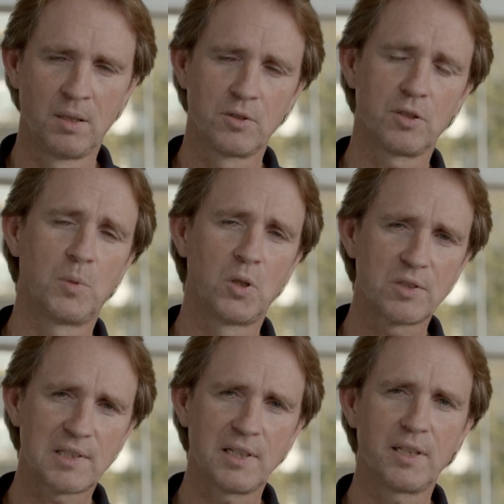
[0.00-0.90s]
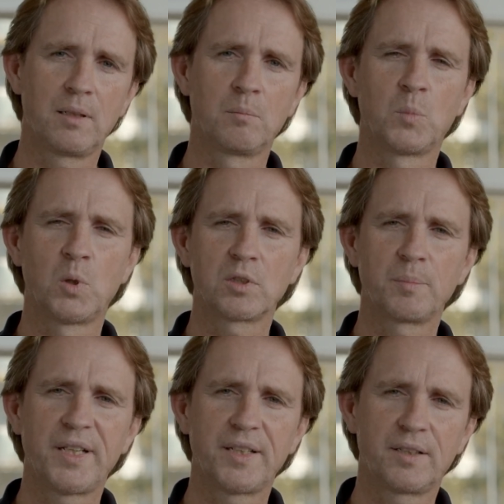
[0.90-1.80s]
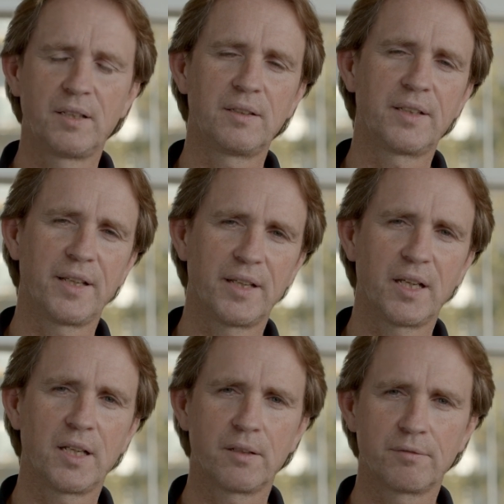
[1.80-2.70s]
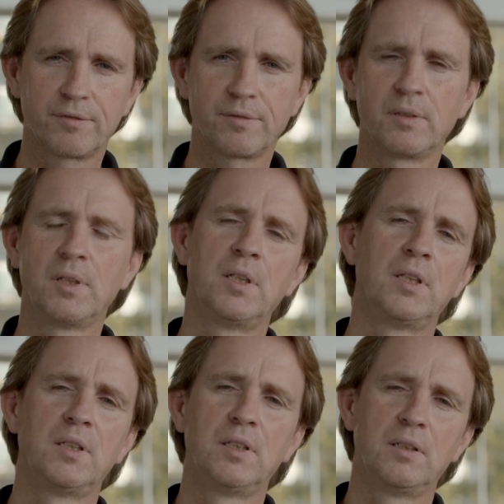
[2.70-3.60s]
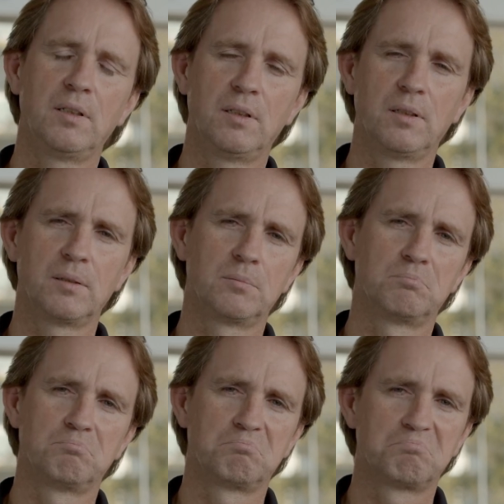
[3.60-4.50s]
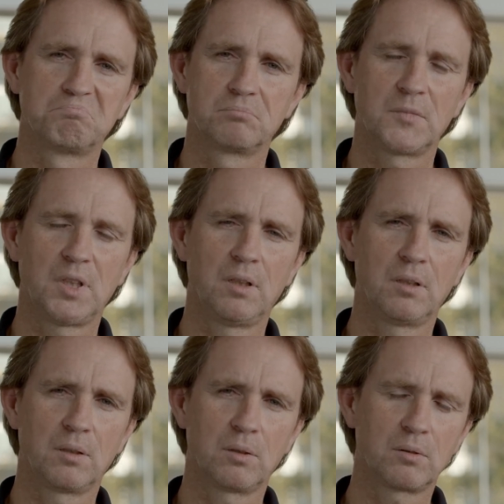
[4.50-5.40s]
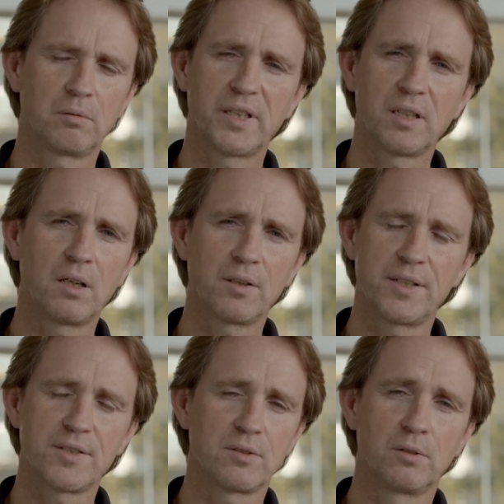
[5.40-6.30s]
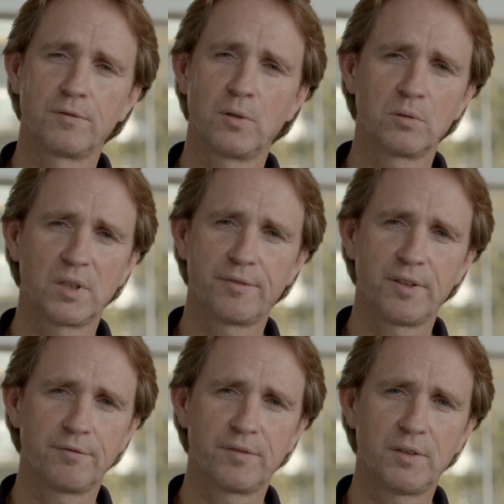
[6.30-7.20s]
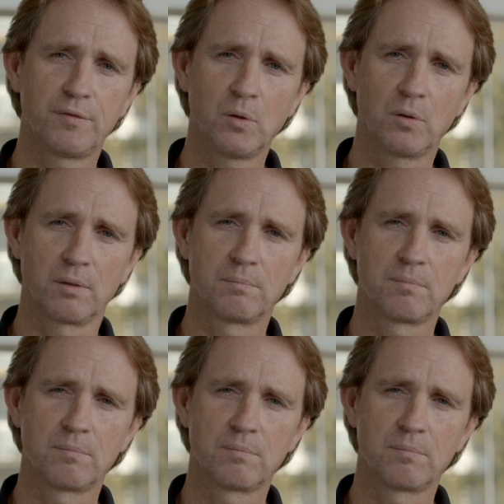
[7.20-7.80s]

So mostly in mold making, they have a Rockwell hardness of only 54.